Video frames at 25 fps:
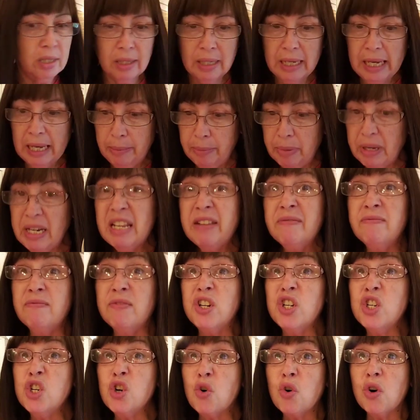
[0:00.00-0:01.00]
to keep an
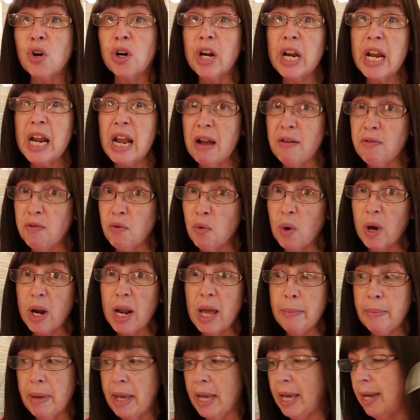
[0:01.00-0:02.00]
inventory of what
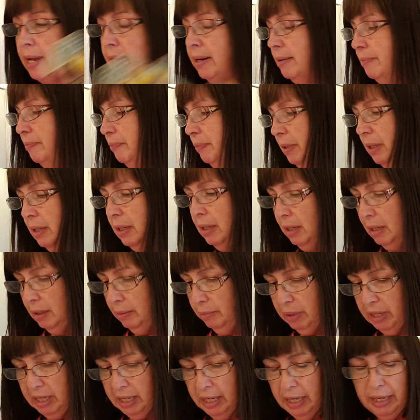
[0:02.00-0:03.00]
I paid
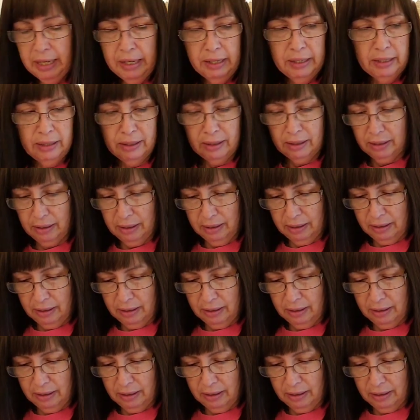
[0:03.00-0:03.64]
because